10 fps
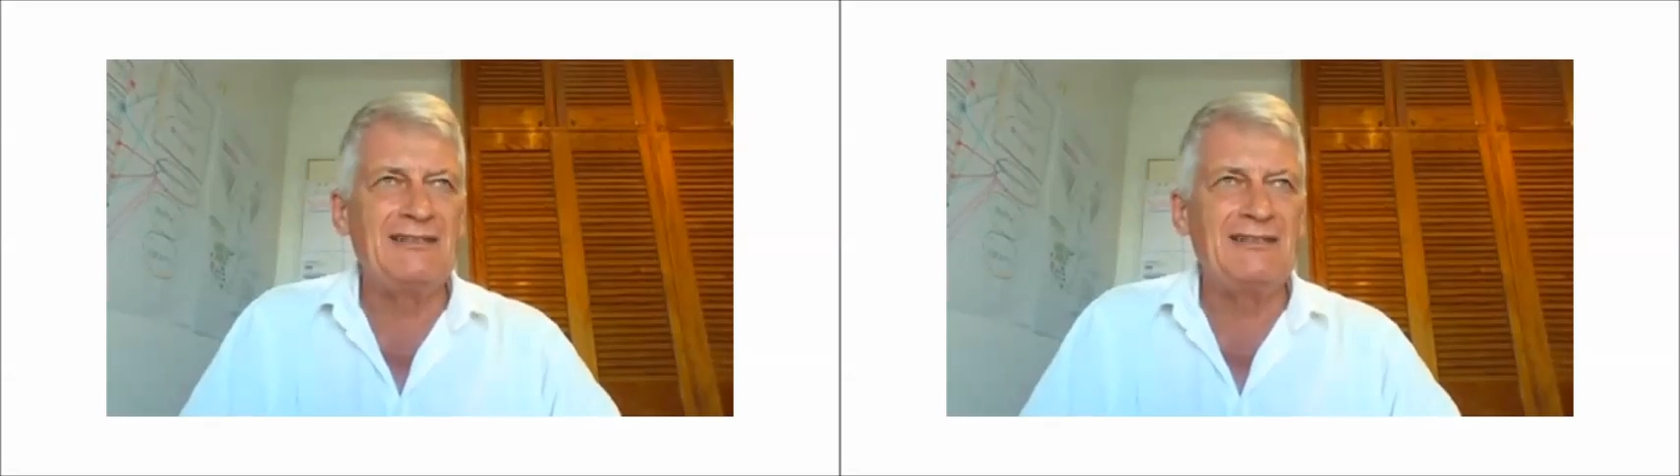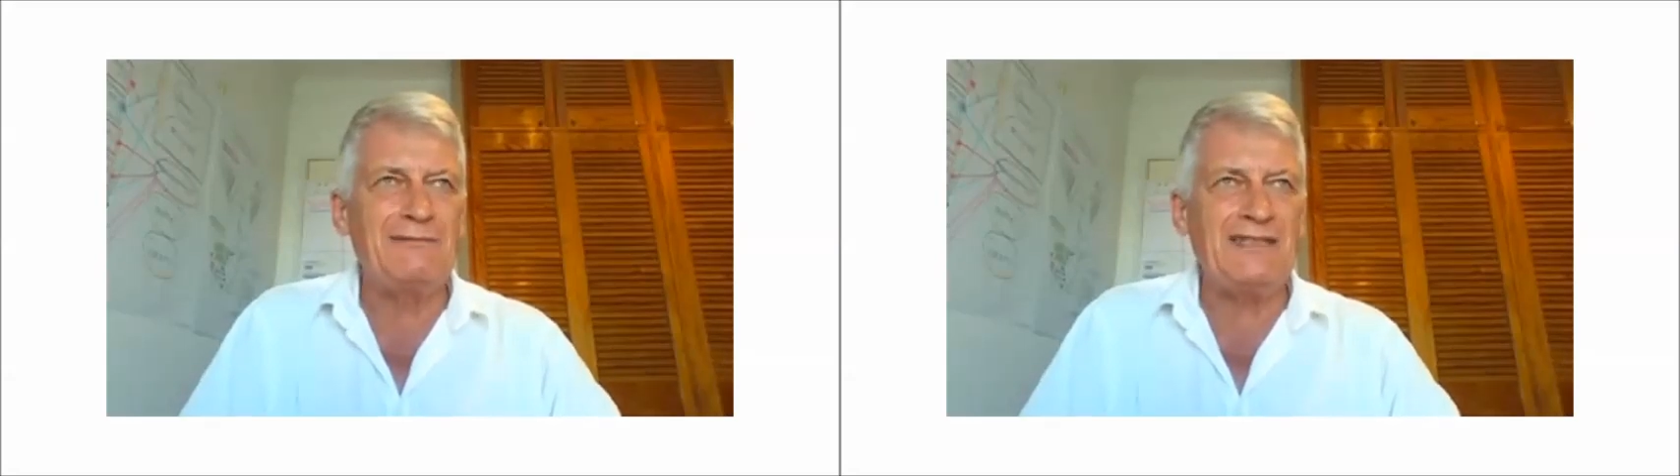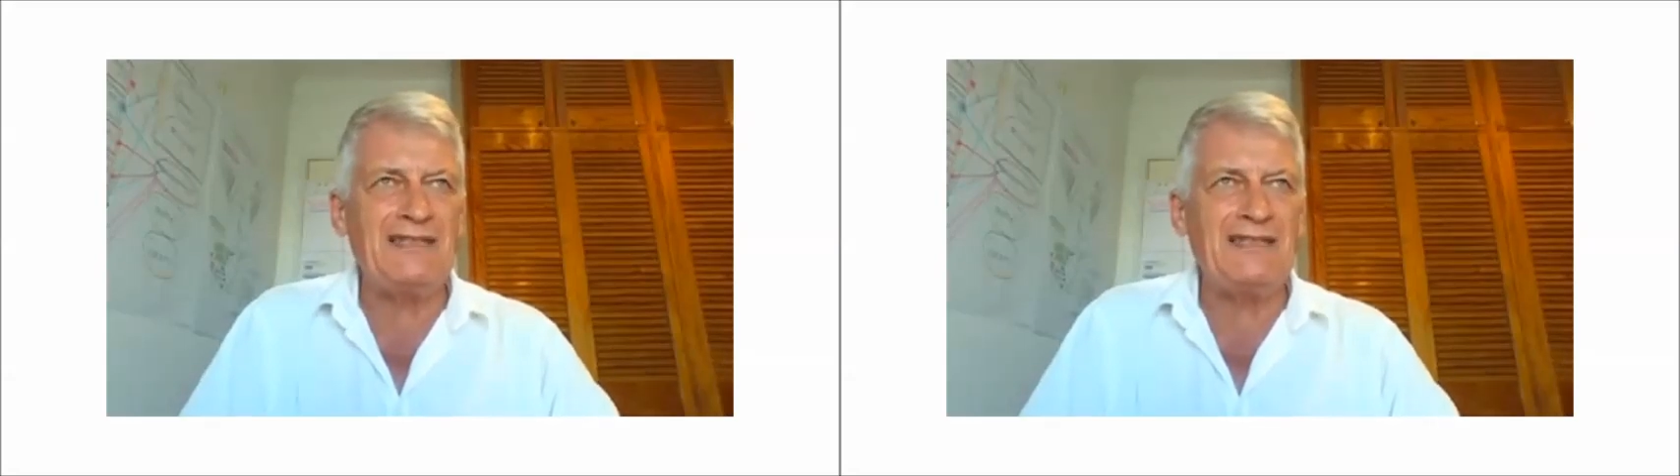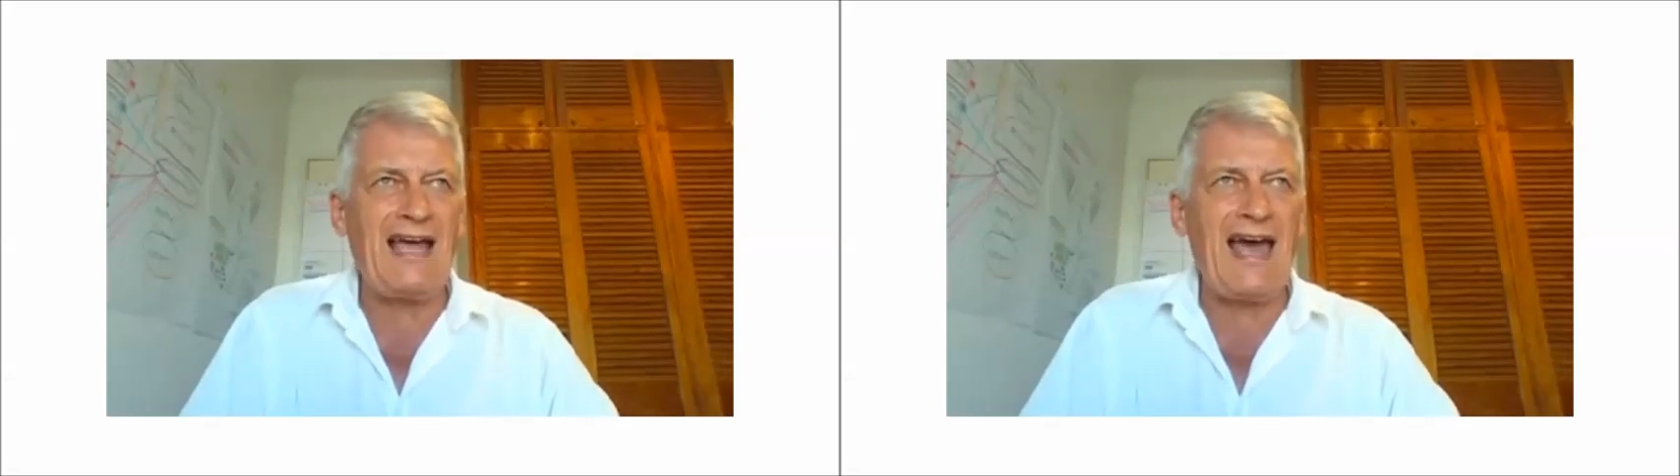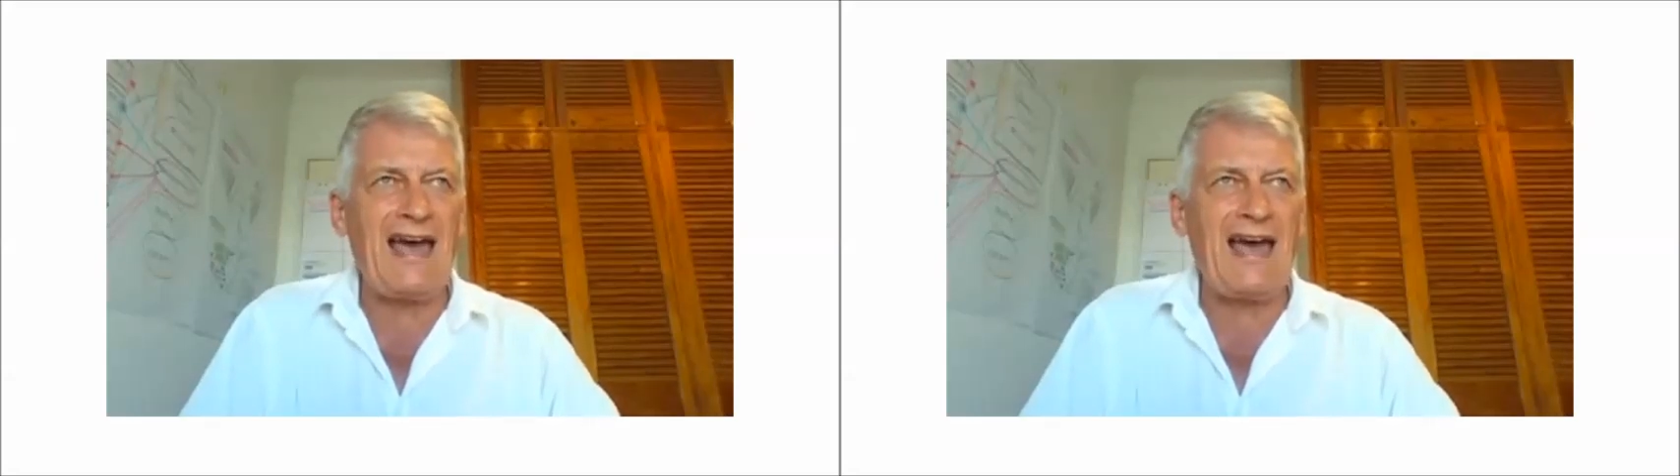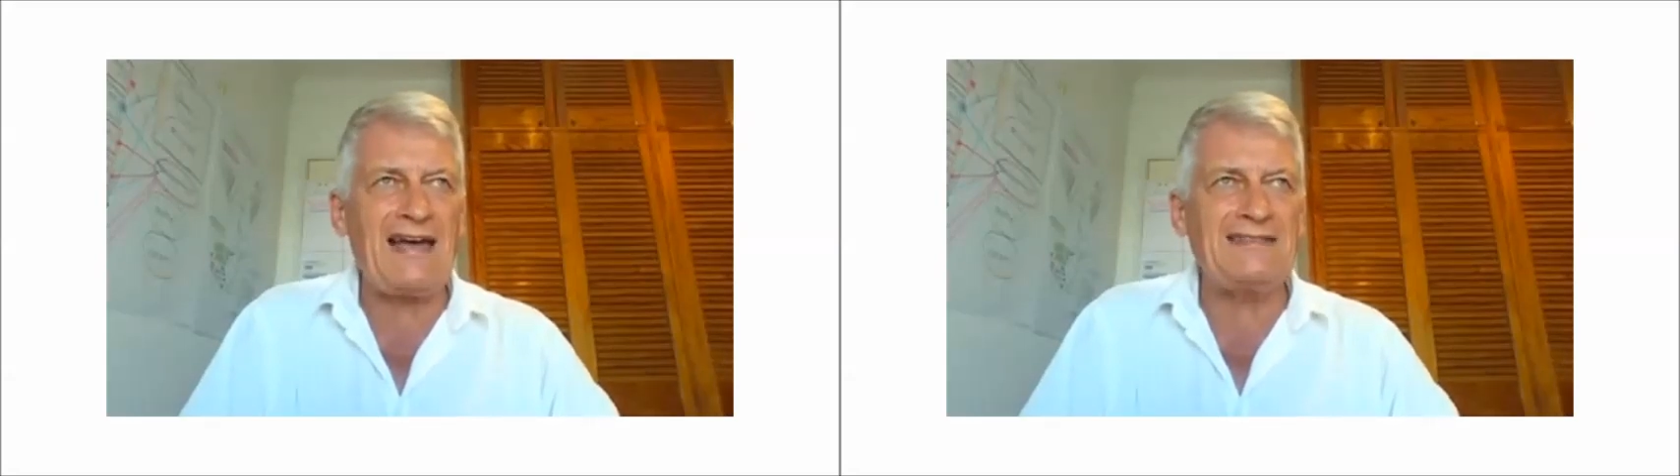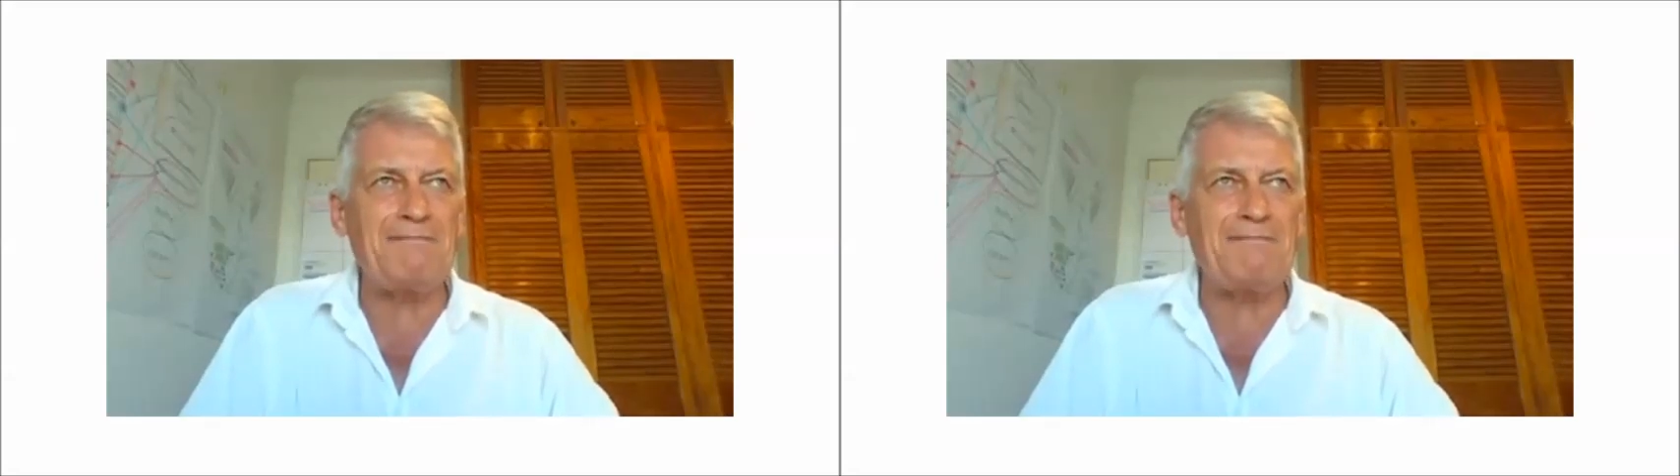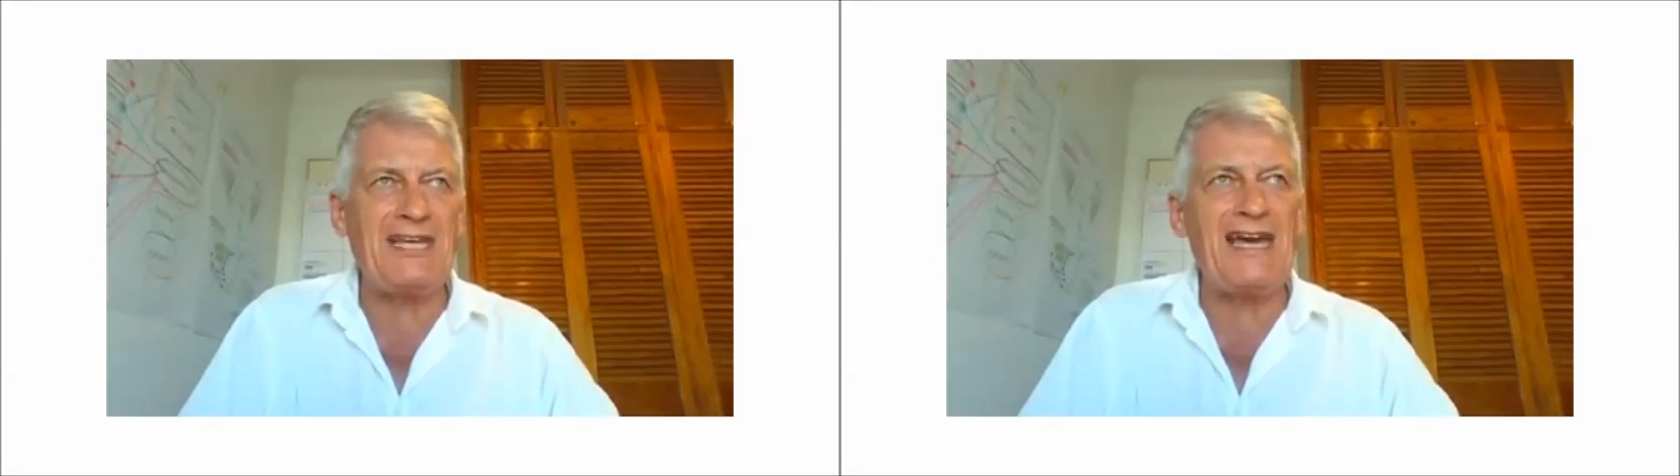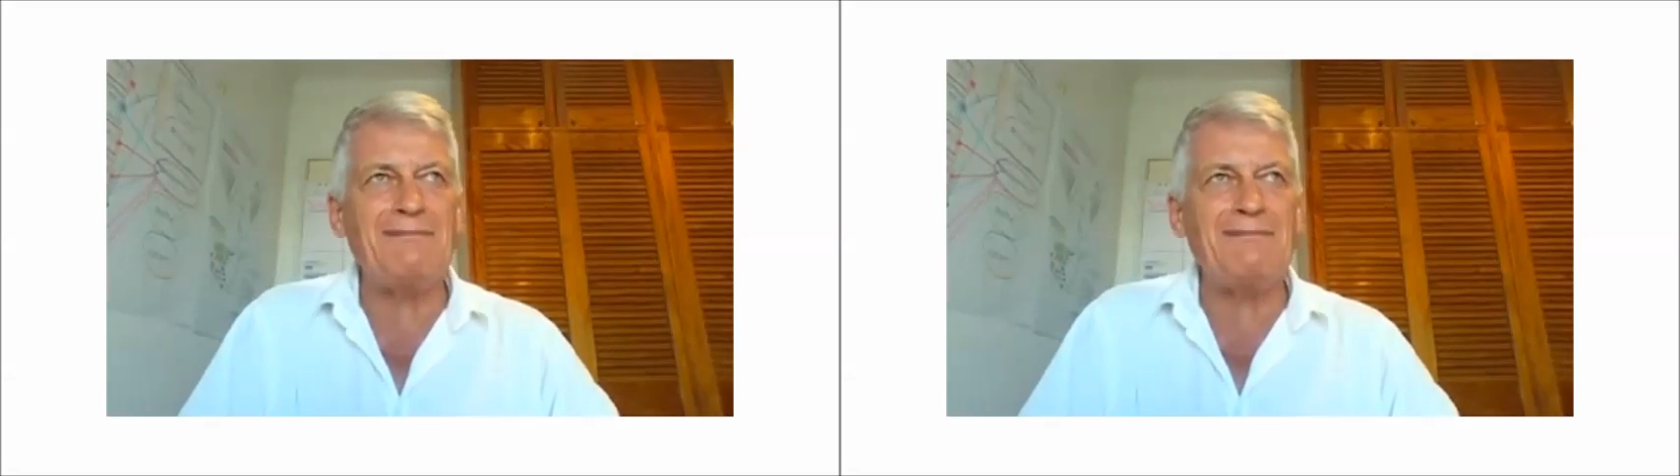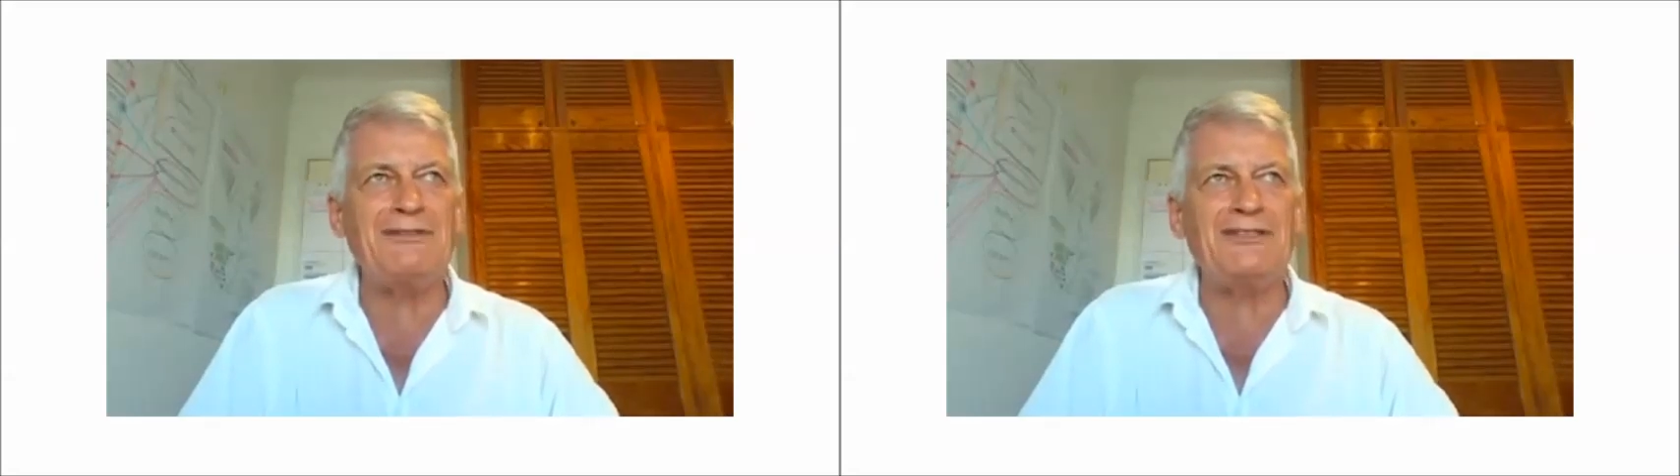will be
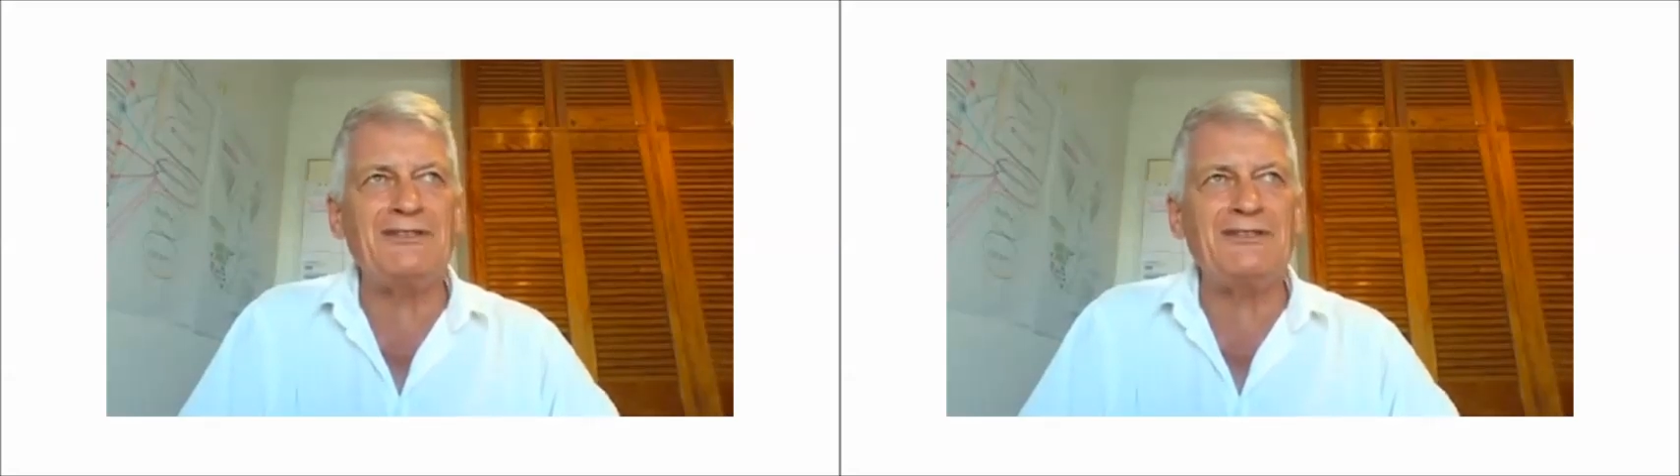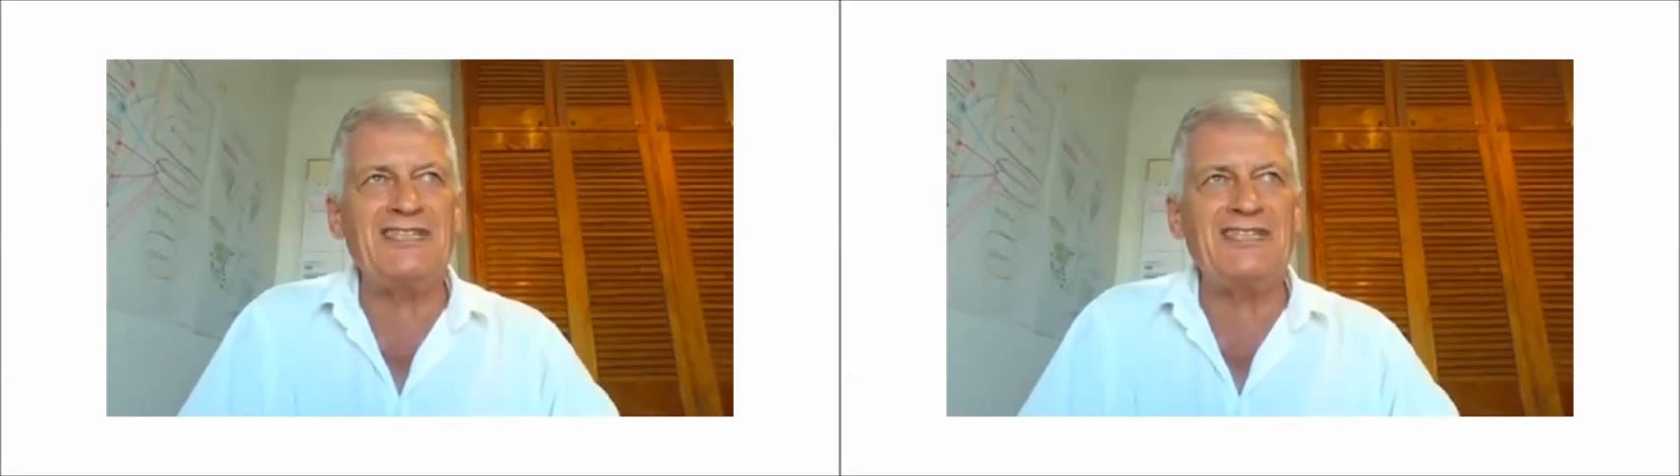able to